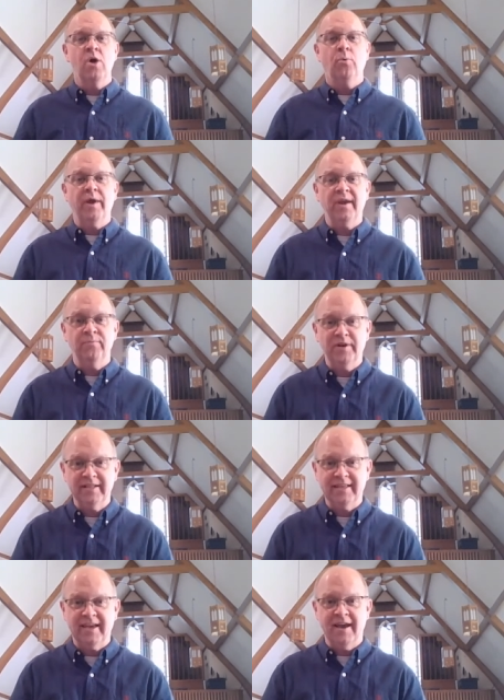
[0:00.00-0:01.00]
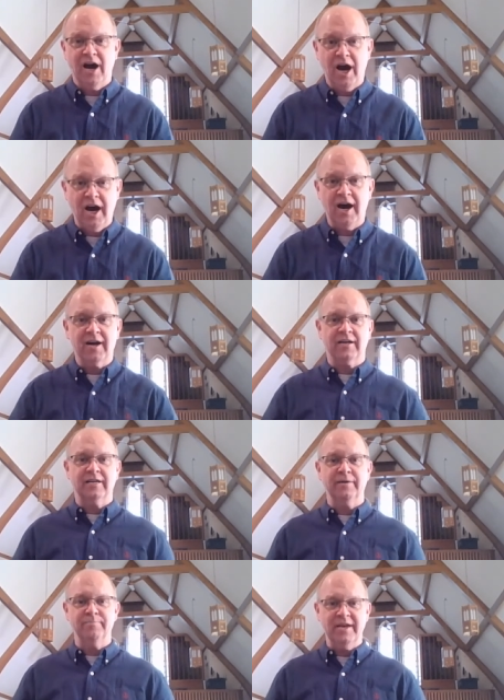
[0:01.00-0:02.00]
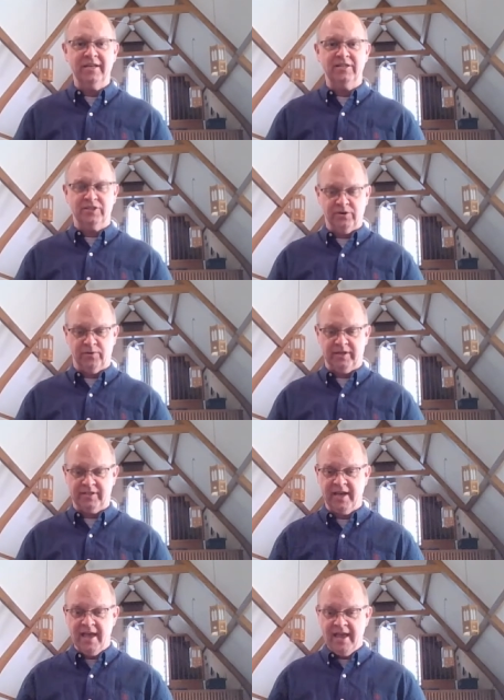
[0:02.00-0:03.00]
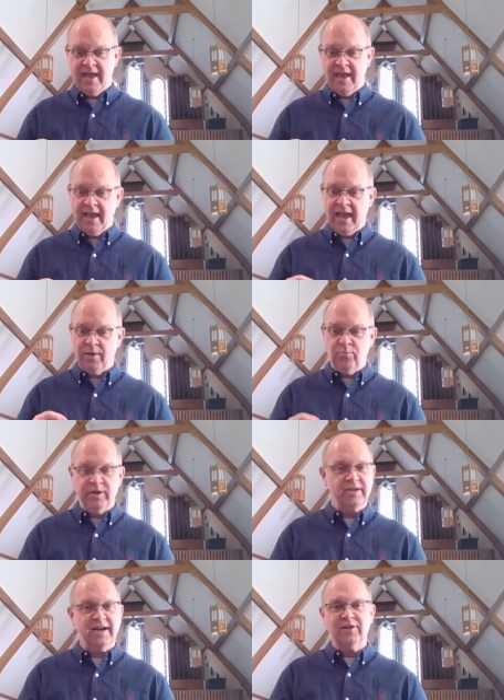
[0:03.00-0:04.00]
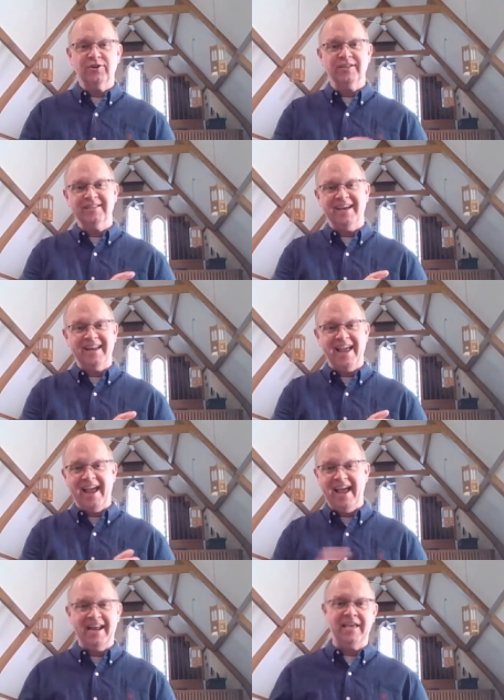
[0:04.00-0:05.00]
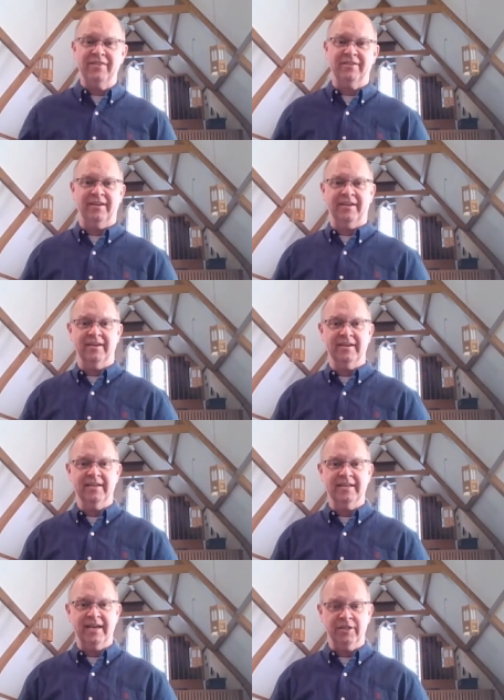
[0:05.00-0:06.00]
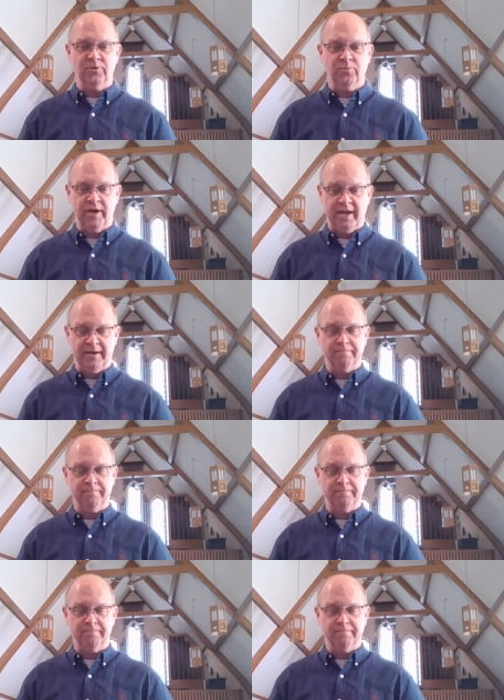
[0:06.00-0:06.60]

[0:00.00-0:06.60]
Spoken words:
We really are committed to it, and we're not going to let anything get in the way.